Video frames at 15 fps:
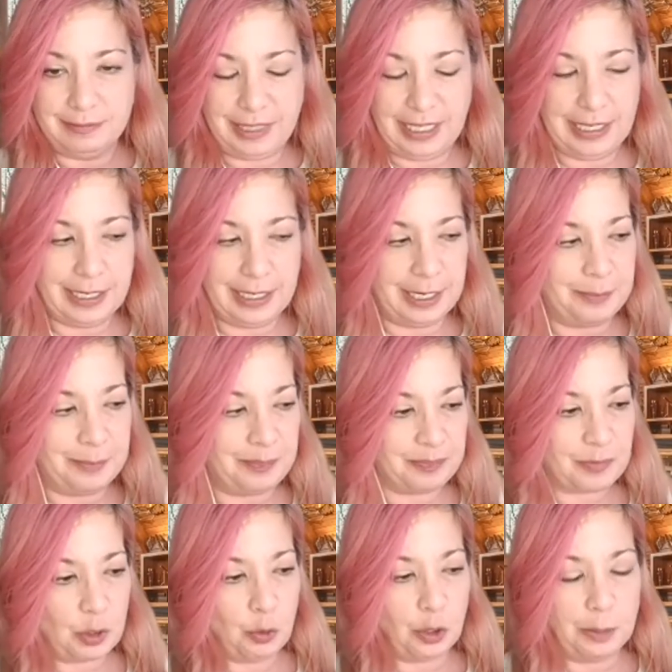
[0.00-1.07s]
the
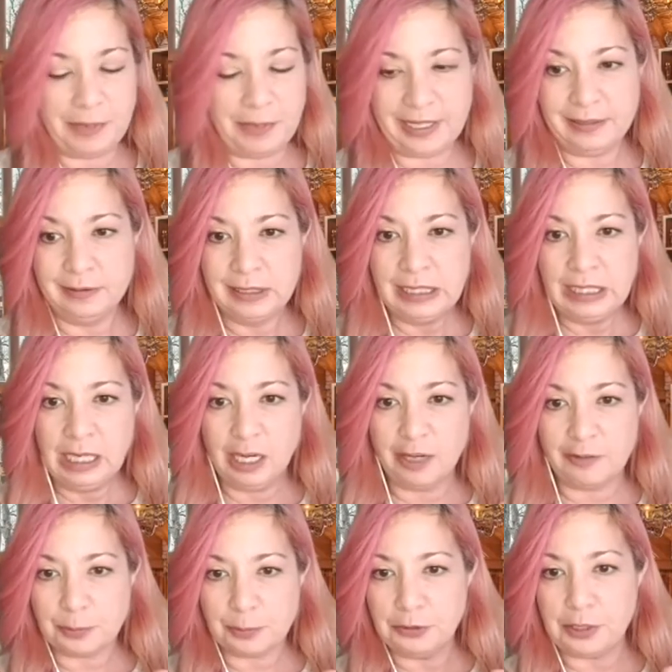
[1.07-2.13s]
orbit
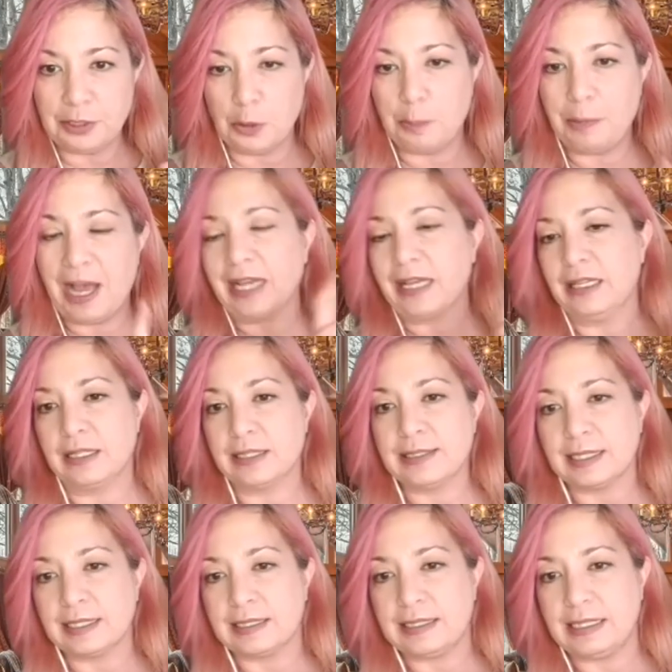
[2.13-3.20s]
of Pluto back in the
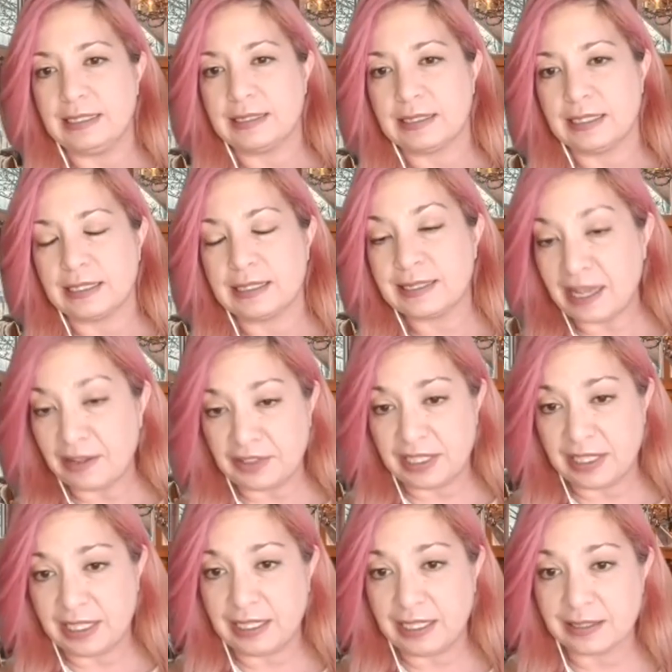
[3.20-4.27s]
60s and the
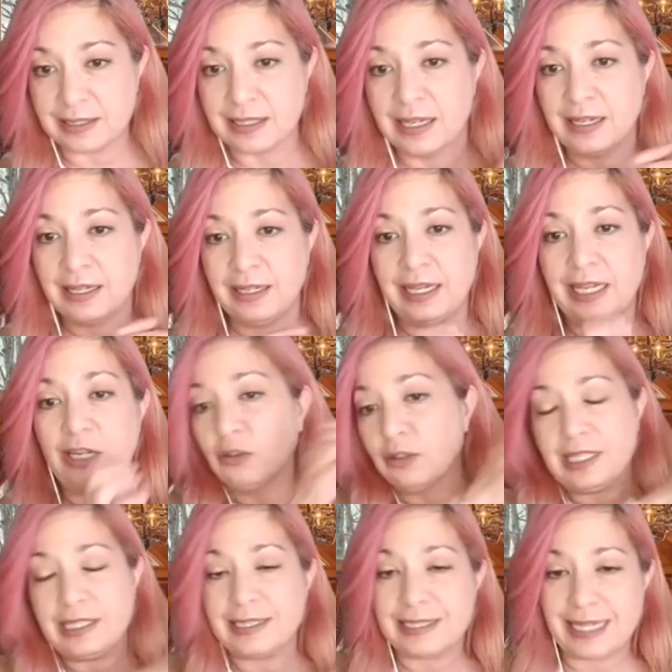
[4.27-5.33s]
70s, it
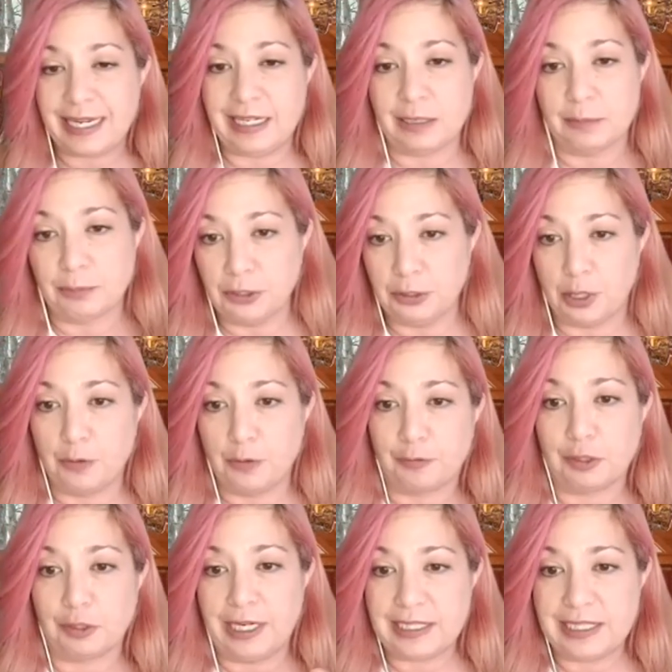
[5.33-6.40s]
only stayed in Pluto
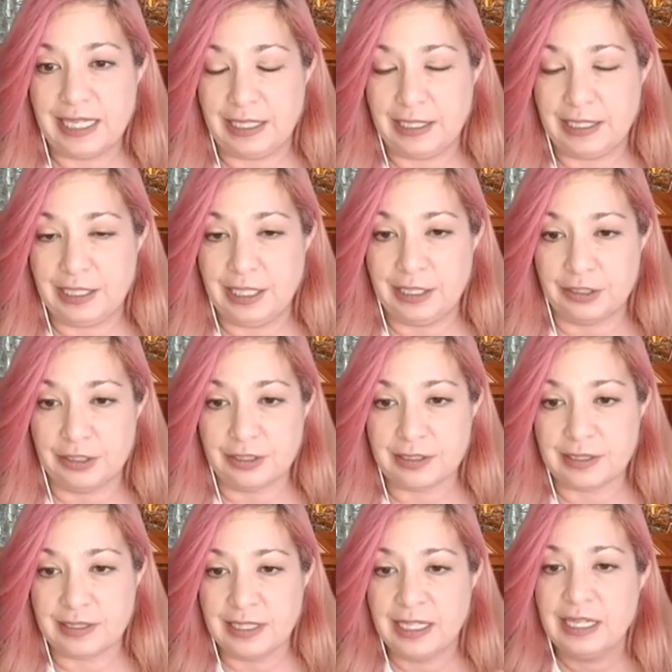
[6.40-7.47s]
for like 10
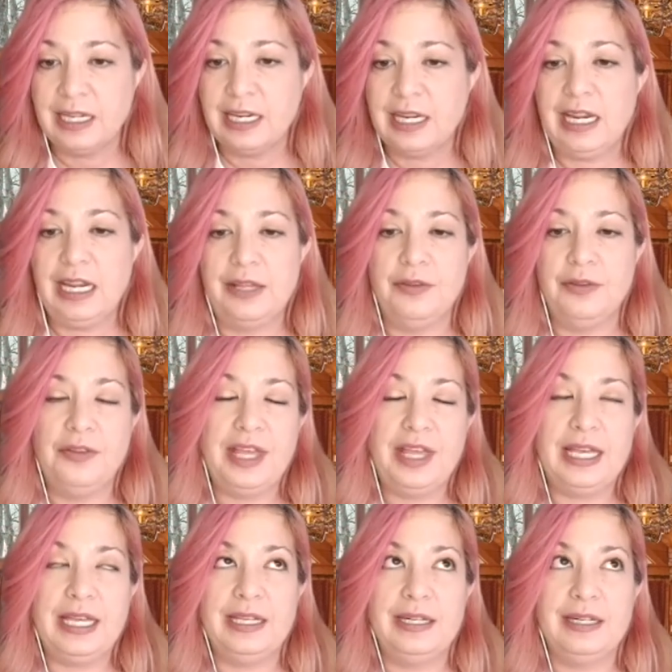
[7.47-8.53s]
years, and
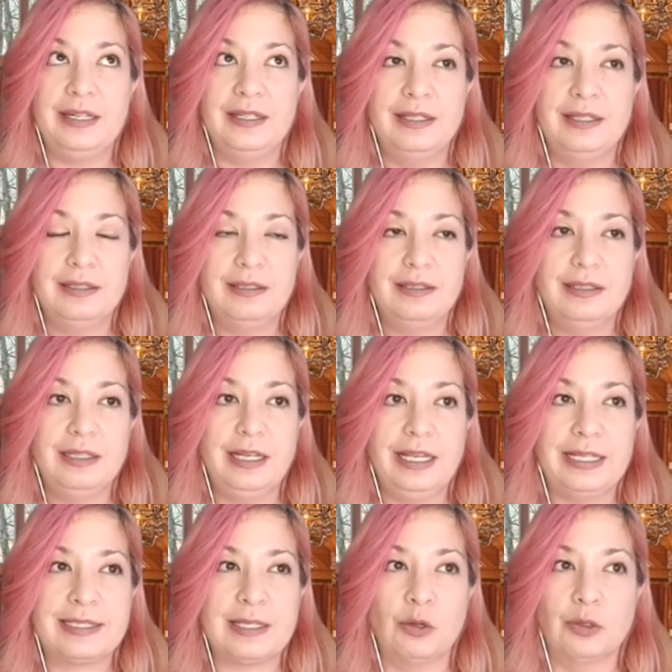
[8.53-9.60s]
then
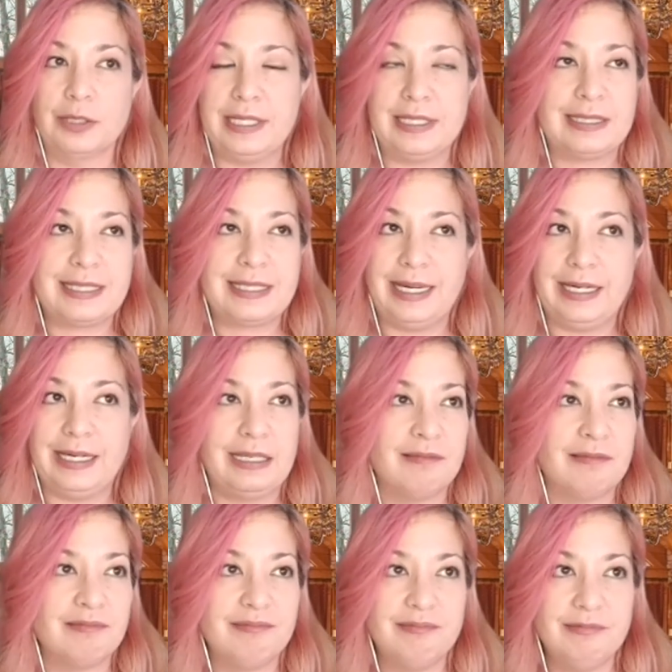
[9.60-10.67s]
it's only stayed
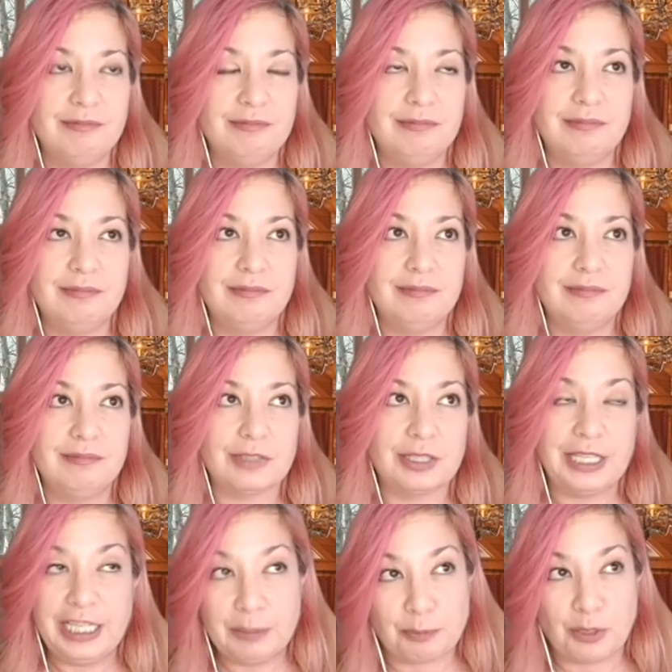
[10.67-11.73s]
in
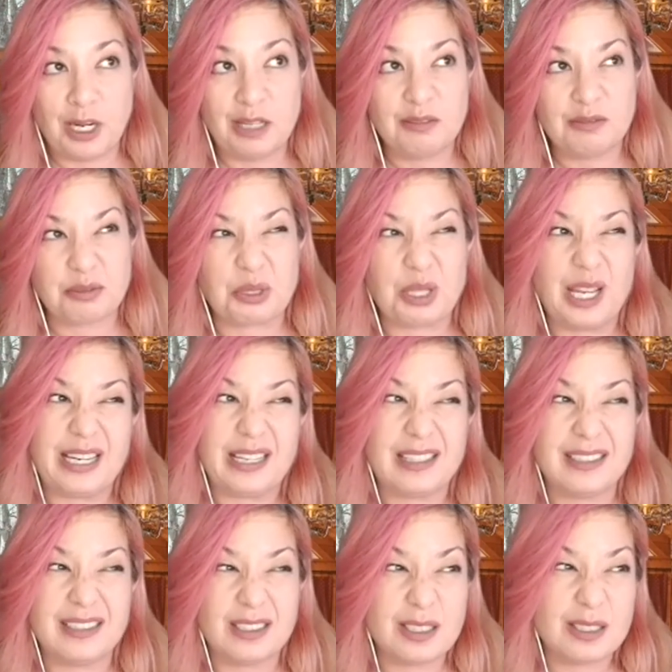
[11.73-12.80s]
Libra for like
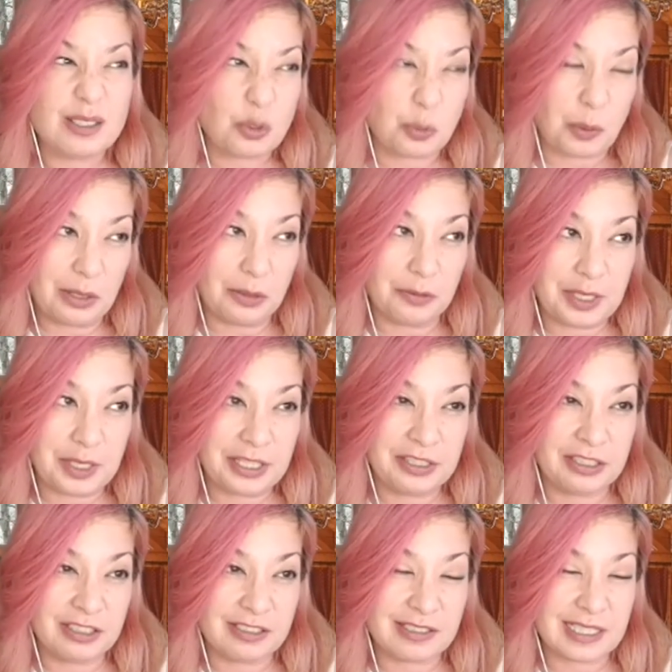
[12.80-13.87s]
12
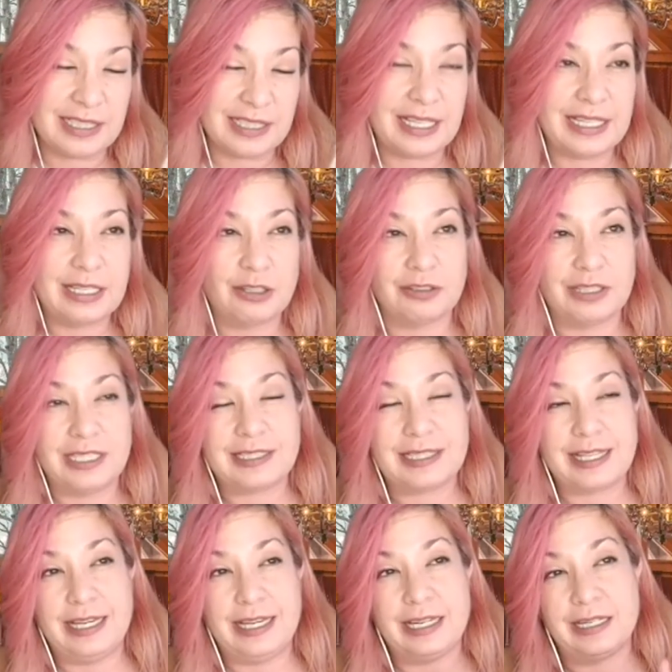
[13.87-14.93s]
years, and then it only
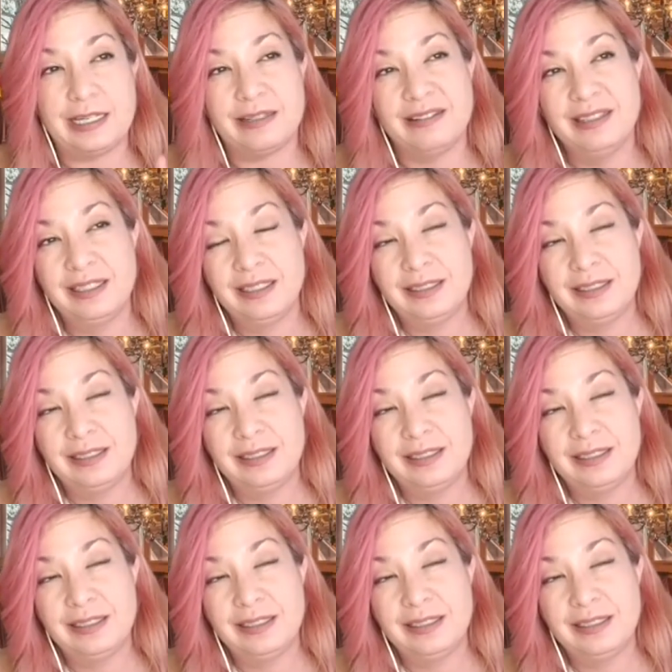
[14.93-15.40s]
stayed in